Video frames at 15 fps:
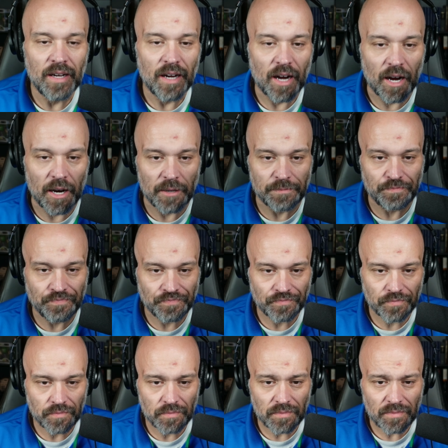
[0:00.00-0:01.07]
Um,
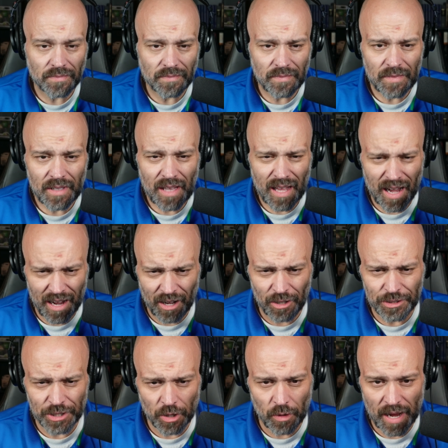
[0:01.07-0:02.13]
I
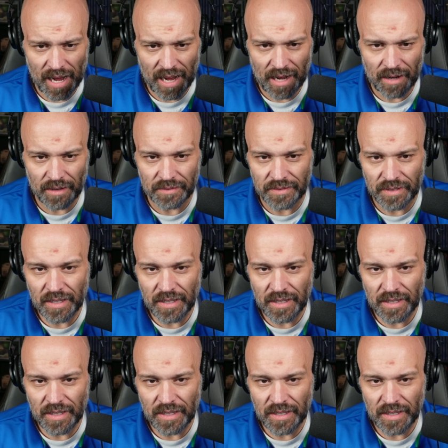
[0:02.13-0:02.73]
also have.